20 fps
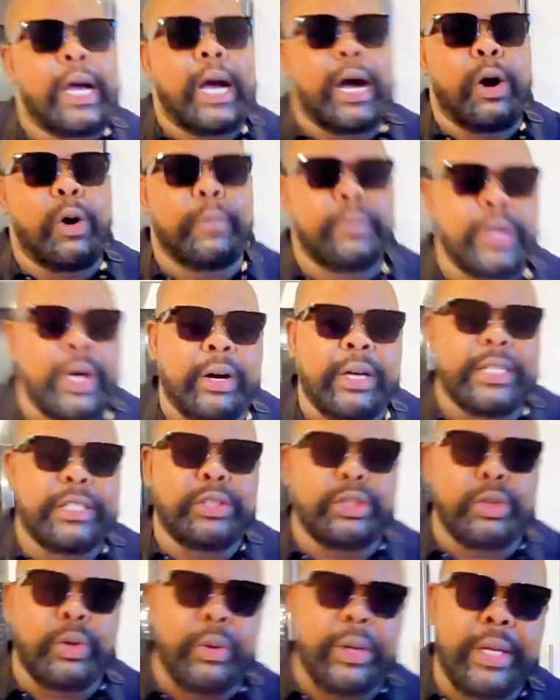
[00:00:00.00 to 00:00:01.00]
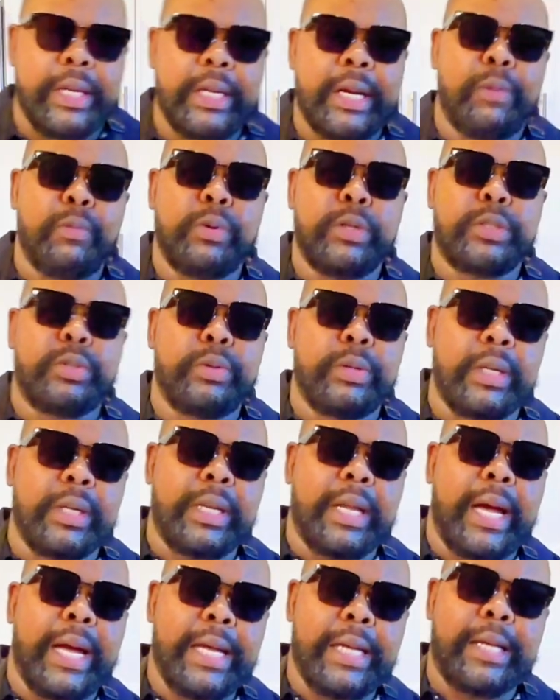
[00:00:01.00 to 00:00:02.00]
I hope y'all enjoyed it. I want you to
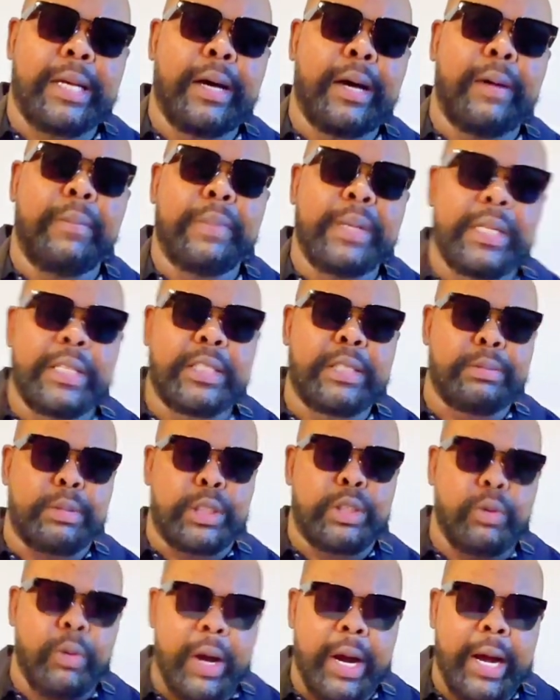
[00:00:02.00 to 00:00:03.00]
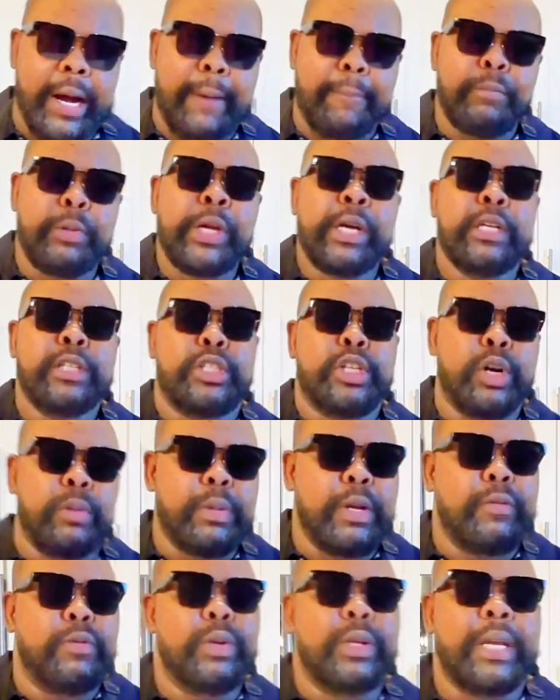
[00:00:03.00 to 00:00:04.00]
like, comment, and subscribe. Tell
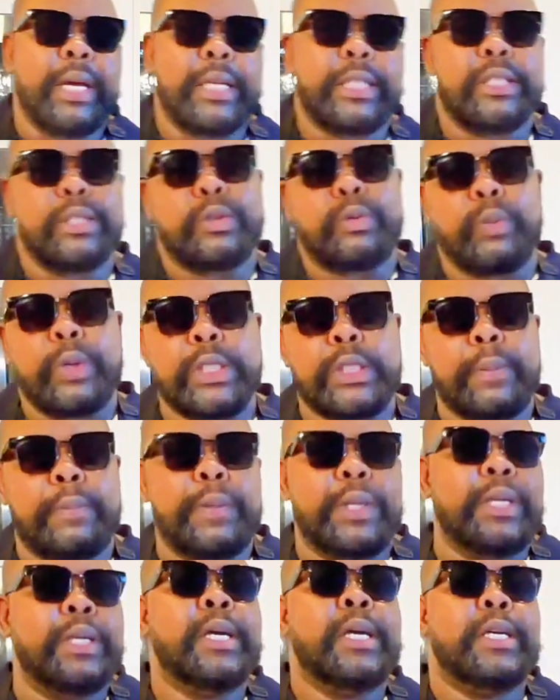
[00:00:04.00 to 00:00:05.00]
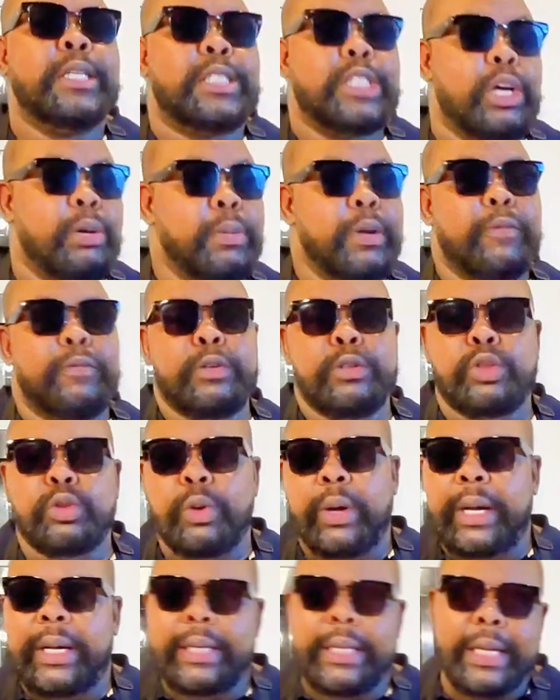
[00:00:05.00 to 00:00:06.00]
me if you like this recipe. Tell me if you
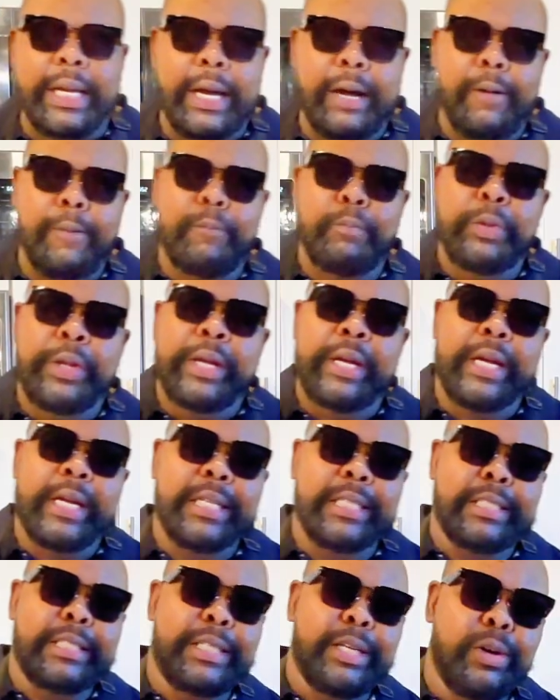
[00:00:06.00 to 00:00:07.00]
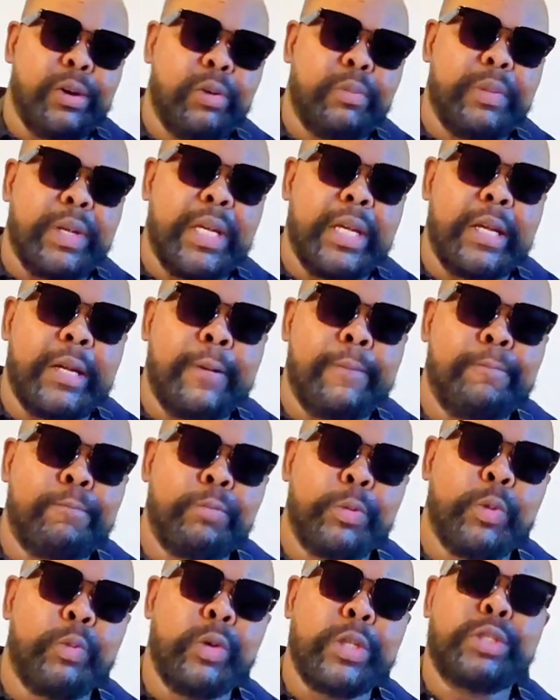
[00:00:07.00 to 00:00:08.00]
tried it out. And tell me
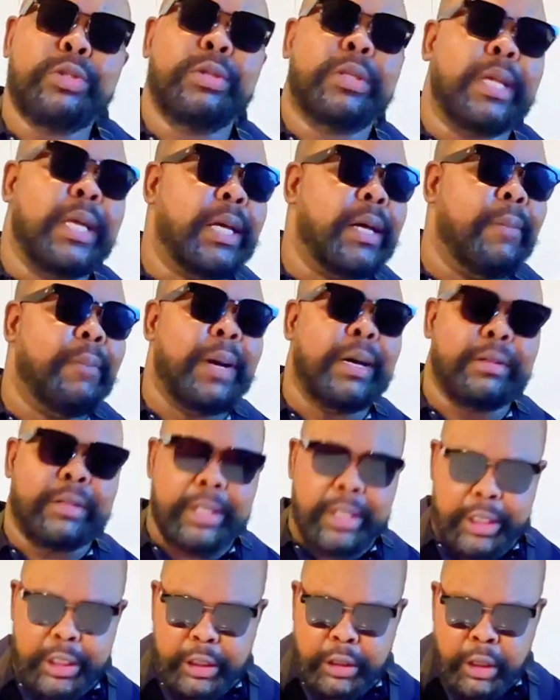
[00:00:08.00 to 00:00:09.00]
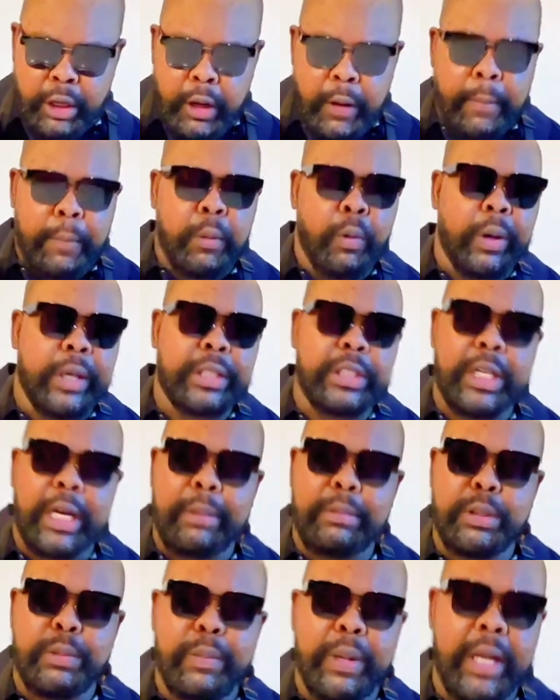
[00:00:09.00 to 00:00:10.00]
what you think about these pork
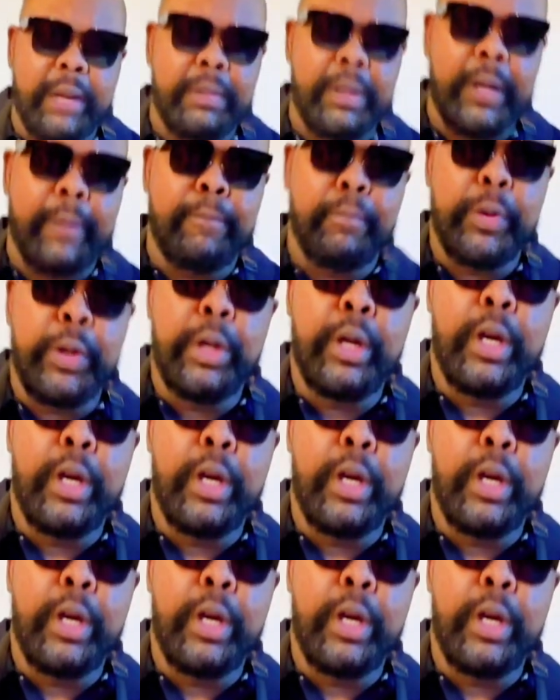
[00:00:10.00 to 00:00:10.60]
chops, baby.